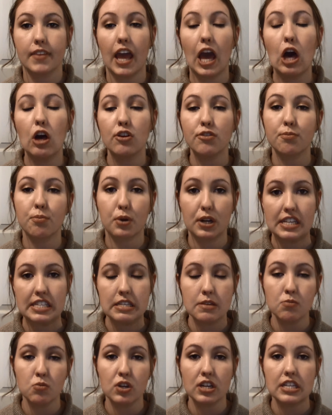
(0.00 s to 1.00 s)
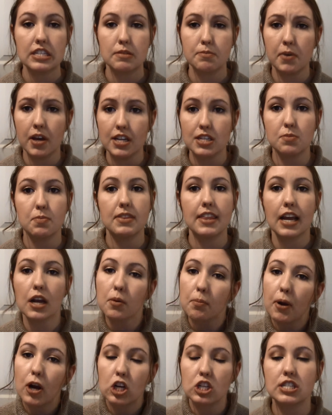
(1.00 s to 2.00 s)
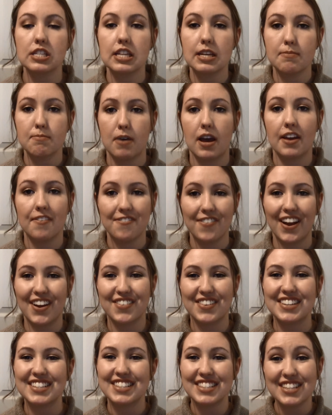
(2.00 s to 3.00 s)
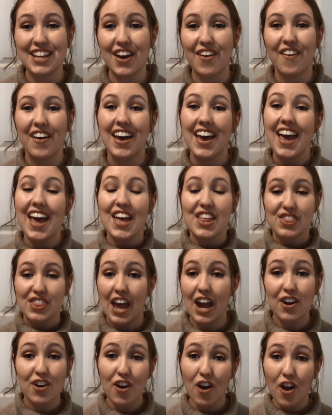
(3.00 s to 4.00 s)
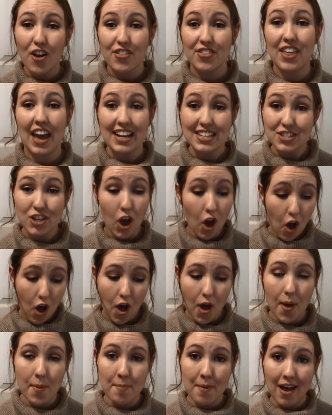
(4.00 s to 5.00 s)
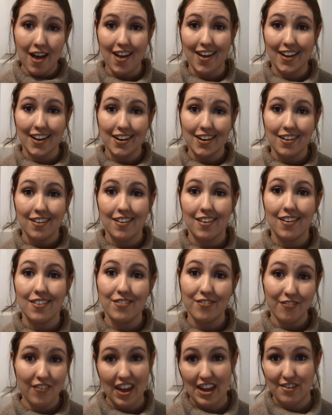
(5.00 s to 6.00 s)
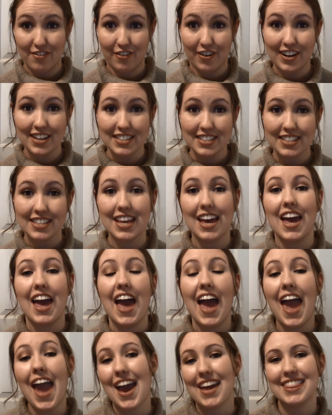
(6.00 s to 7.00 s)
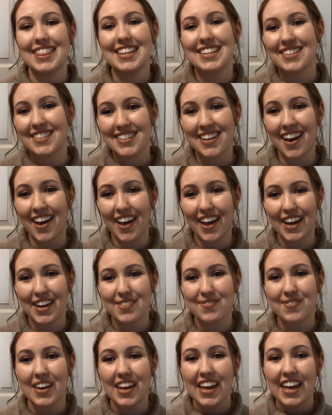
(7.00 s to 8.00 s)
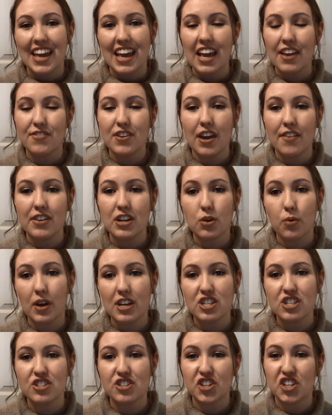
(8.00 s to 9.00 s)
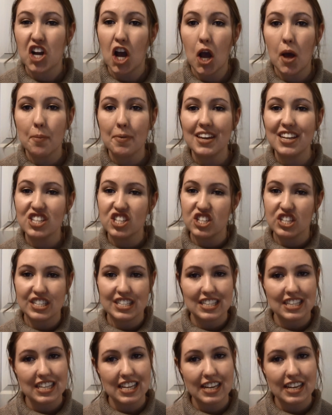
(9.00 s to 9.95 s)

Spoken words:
e.l.f. Prism one as much, but they are personally my favorites. So that's all mine favorites at this time. If you have any questions or comments, just